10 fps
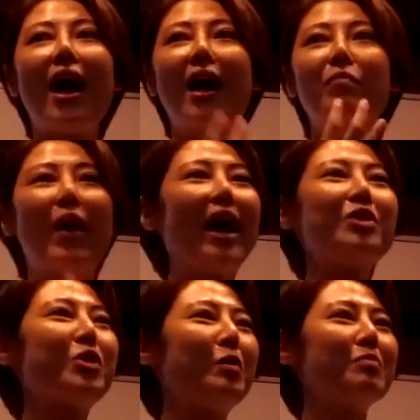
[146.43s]
My heart
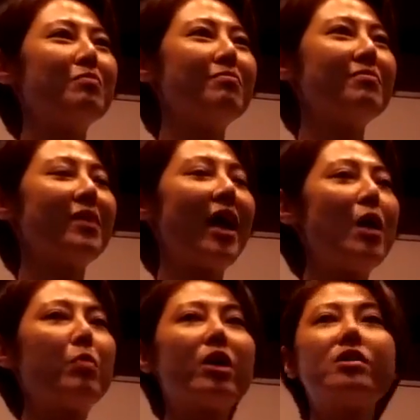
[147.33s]
dropped,
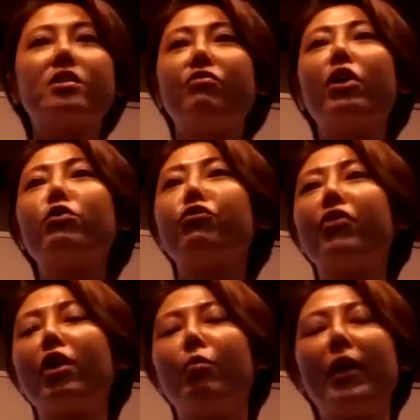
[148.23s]
and because he's a very good
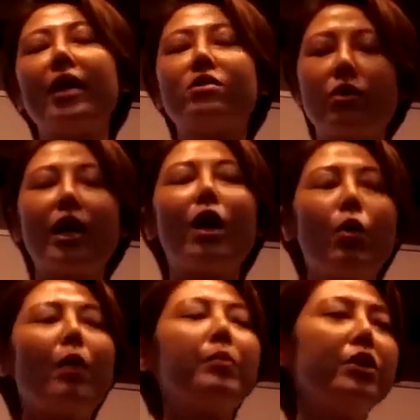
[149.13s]
friend of mine, I said, okay,
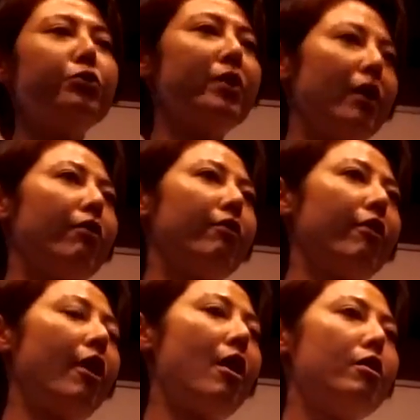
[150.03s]
I'll meet you now.
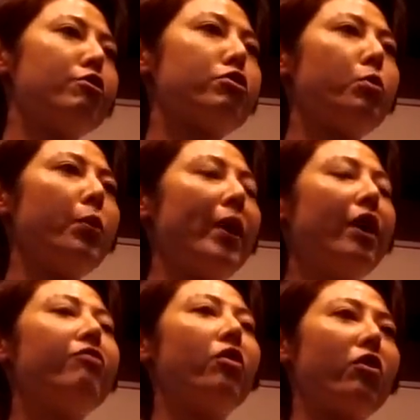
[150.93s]
So we went
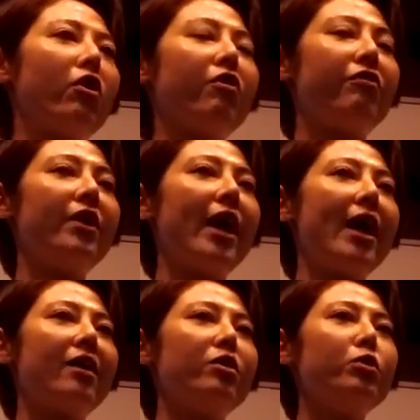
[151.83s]
out for coffee,
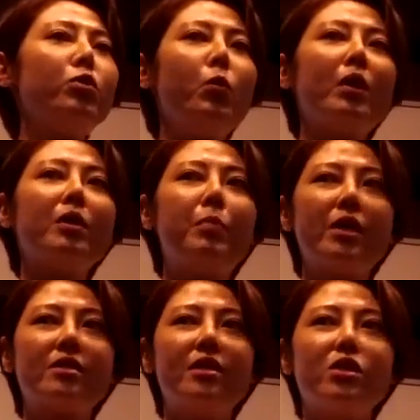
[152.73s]
and when a
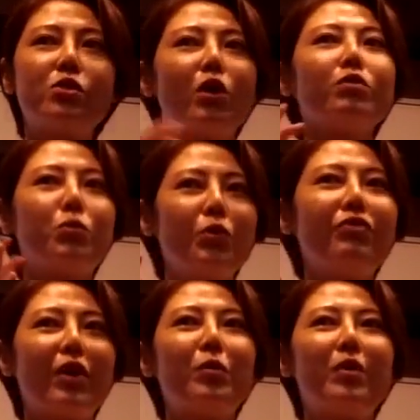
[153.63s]
person is not doing
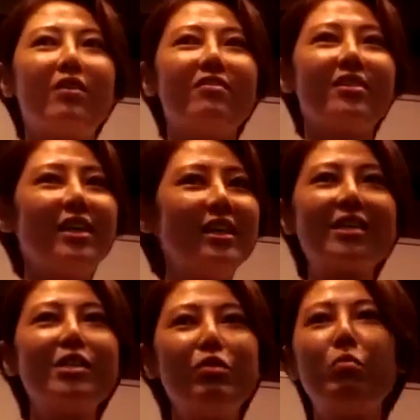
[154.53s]
very well, he
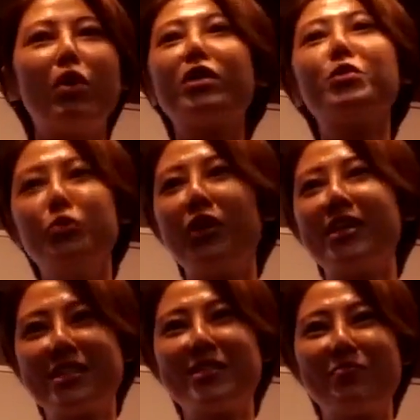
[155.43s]
doesn't even bother to dress.